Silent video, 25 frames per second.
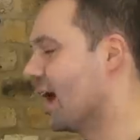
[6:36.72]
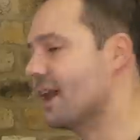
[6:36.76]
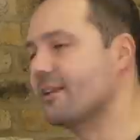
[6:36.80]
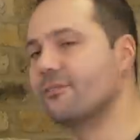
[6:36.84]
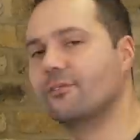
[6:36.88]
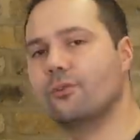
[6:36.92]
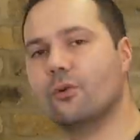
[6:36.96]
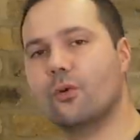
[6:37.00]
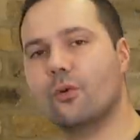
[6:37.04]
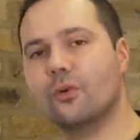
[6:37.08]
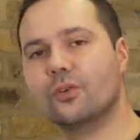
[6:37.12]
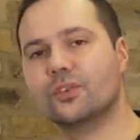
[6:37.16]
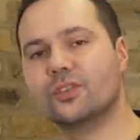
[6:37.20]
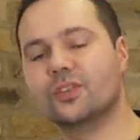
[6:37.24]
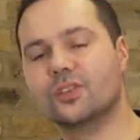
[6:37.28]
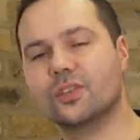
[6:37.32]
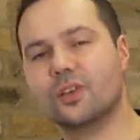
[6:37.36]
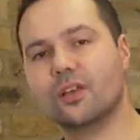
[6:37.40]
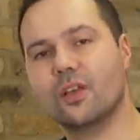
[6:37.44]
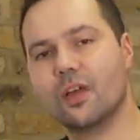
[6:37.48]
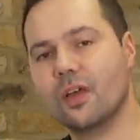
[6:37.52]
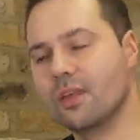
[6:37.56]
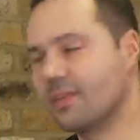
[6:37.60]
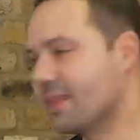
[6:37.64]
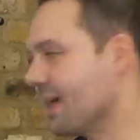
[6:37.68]
and of course,
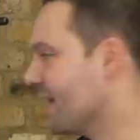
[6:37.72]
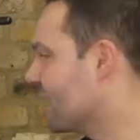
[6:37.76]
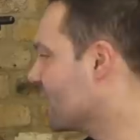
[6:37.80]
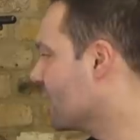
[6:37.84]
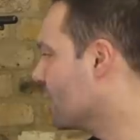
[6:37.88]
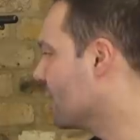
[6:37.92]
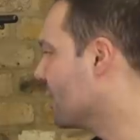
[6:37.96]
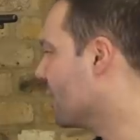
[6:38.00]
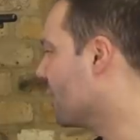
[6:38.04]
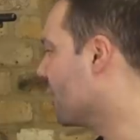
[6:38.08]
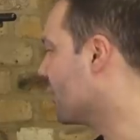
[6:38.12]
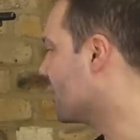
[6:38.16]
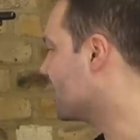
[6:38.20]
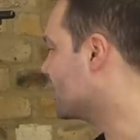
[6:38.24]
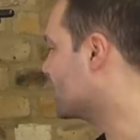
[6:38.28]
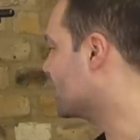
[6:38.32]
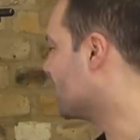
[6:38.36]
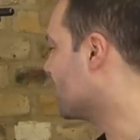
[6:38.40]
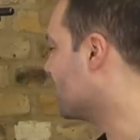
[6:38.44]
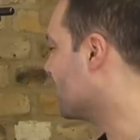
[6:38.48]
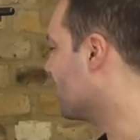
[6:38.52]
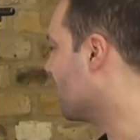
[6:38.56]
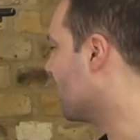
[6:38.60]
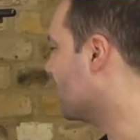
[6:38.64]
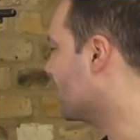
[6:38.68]
they're going to be on
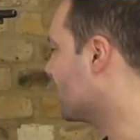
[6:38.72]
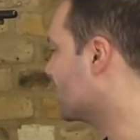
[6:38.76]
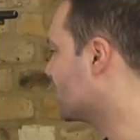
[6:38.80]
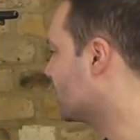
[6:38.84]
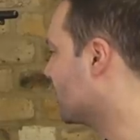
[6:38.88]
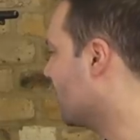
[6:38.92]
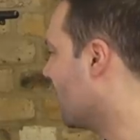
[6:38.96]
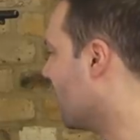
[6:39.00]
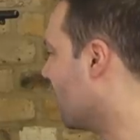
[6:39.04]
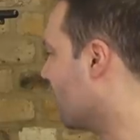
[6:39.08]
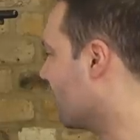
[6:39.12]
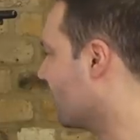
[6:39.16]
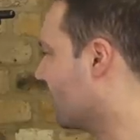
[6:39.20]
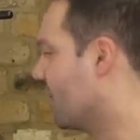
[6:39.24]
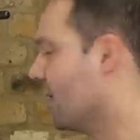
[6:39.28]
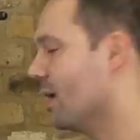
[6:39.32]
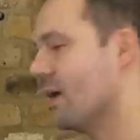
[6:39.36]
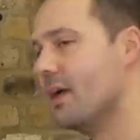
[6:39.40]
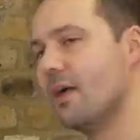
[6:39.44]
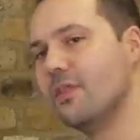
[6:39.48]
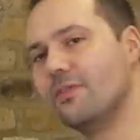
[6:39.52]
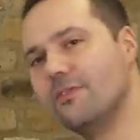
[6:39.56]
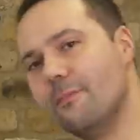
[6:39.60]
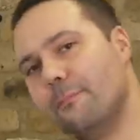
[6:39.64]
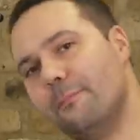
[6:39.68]
December the 12th.
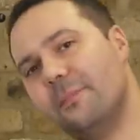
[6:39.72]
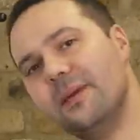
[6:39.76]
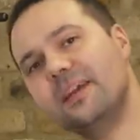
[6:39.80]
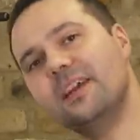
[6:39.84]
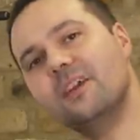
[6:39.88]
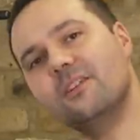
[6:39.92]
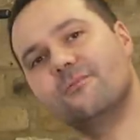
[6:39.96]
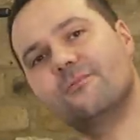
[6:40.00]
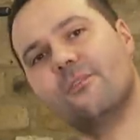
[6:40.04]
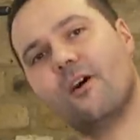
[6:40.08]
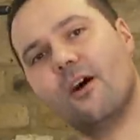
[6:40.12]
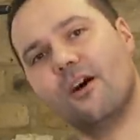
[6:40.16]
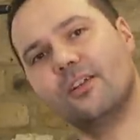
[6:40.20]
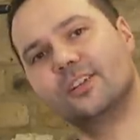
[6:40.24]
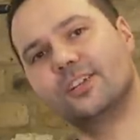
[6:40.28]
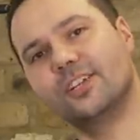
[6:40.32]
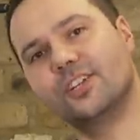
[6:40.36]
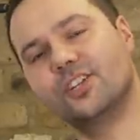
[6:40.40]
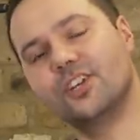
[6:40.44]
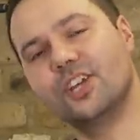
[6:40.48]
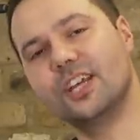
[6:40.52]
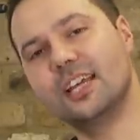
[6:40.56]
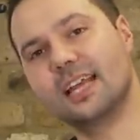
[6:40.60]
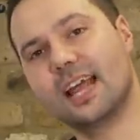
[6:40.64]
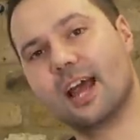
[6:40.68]
The big
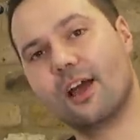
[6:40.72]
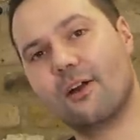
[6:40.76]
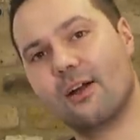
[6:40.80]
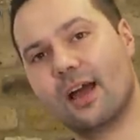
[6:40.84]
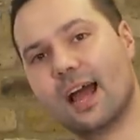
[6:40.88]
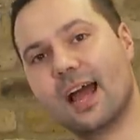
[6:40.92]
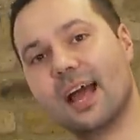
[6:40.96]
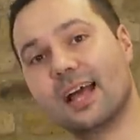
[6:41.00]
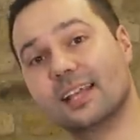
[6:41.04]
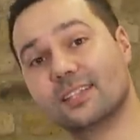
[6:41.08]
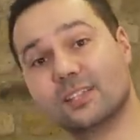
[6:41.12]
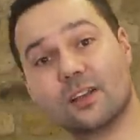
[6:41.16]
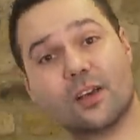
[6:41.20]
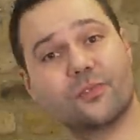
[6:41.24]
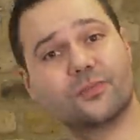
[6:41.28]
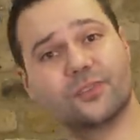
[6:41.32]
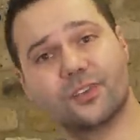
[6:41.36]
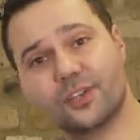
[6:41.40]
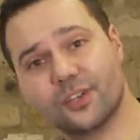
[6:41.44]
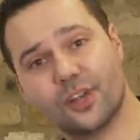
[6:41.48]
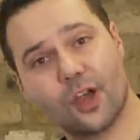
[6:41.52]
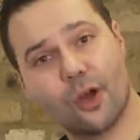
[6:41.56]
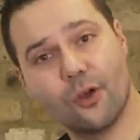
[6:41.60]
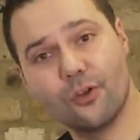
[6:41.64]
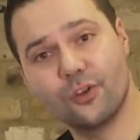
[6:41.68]
advantage he now has after
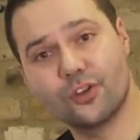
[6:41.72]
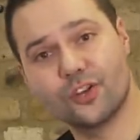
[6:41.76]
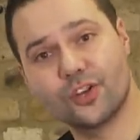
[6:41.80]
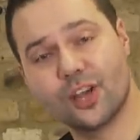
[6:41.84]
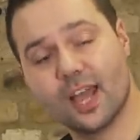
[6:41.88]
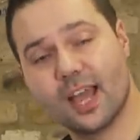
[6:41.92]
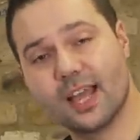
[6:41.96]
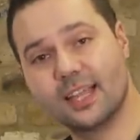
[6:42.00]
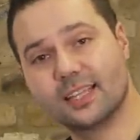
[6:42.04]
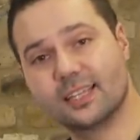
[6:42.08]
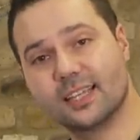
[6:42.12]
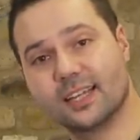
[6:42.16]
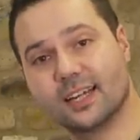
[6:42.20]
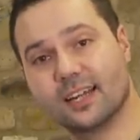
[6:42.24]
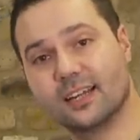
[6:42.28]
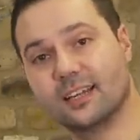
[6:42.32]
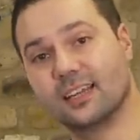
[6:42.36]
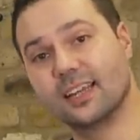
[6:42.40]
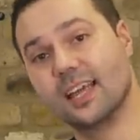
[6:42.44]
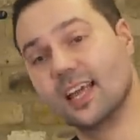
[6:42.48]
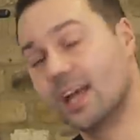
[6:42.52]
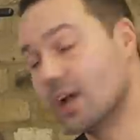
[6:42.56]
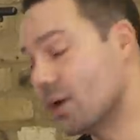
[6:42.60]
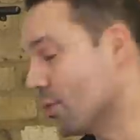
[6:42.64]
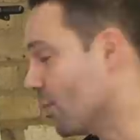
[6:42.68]
negotiating a
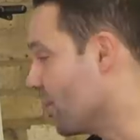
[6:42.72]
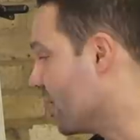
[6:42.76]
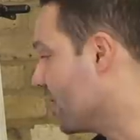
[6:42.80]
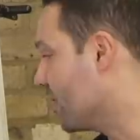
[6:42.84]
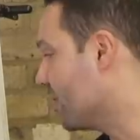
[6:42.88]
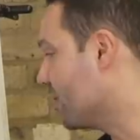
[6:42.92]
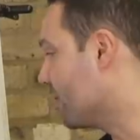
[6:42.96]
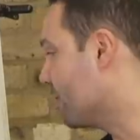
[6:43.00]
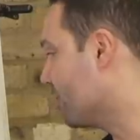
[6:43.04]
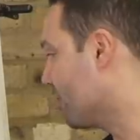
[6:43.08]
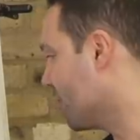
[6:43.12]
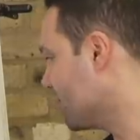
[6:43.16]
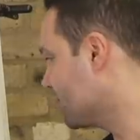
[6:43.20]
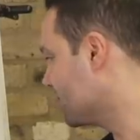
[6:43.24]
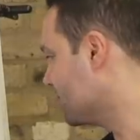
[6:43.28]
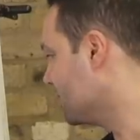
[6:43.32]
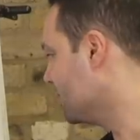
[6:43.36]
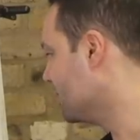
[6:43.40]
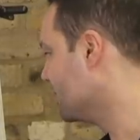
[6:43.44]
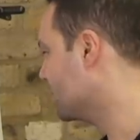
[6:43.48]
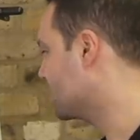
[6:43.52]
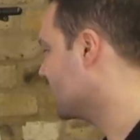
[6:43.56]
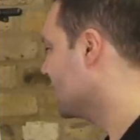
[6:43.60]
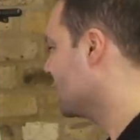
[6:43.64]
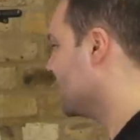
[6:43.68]
deal with
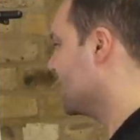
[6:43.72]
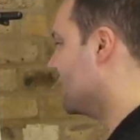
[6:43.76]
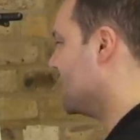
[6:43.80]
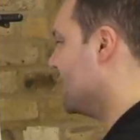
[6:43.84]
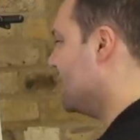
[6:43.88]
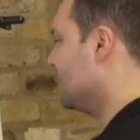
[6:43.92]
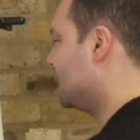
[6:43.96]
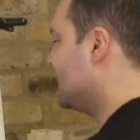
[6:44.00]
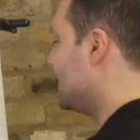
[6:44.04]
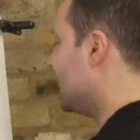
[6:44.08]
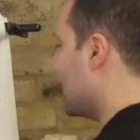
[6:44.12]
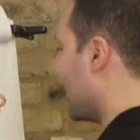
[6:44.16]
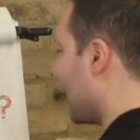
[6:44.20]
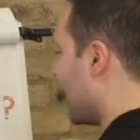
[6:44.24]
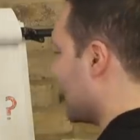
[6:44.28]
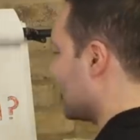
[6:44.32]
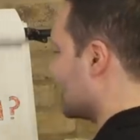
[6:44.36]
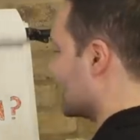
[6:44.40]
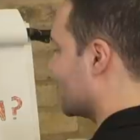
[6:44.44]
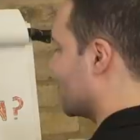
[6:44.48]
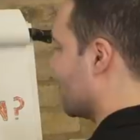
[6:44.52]
Brussels is he has